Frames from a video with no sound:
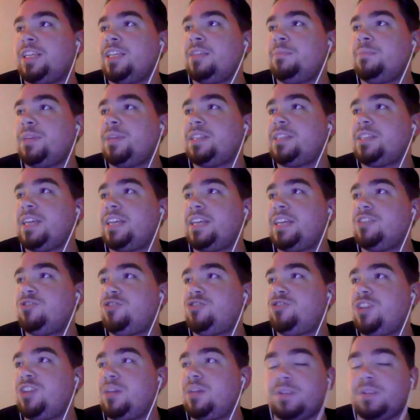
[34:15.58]
the Big Ten
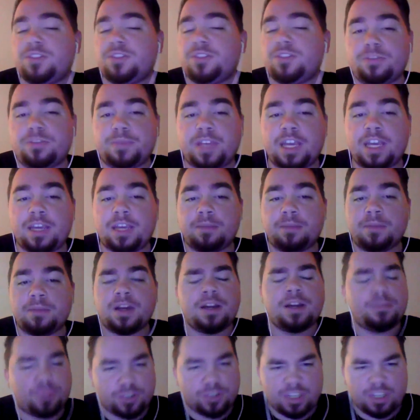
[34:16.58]
championship game
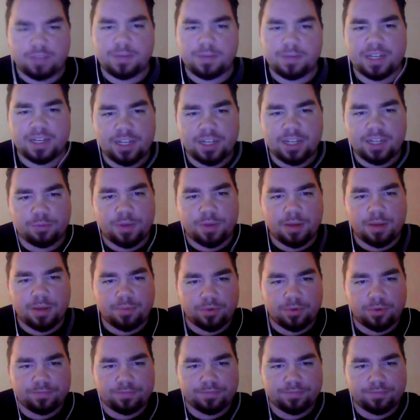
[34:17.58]
presented by Dr. Pepper.